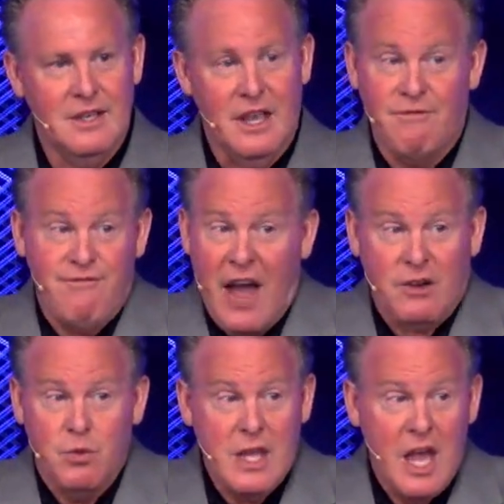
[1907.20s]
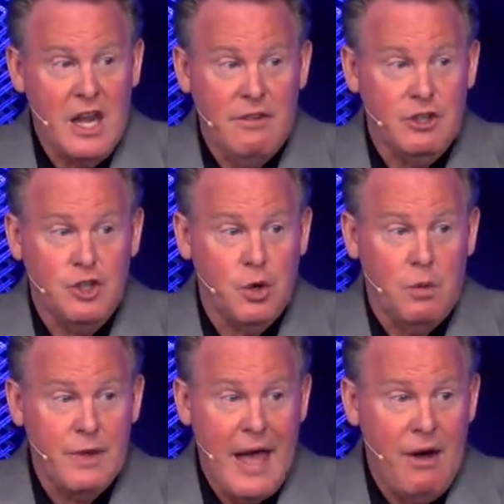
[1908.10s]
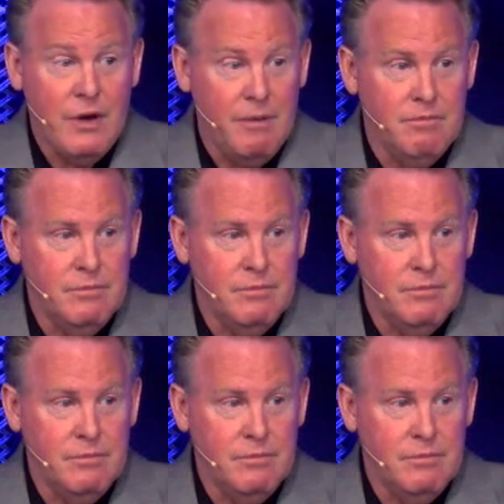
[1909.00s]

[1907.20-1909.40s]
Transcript: In fact, we can't even do it without Him.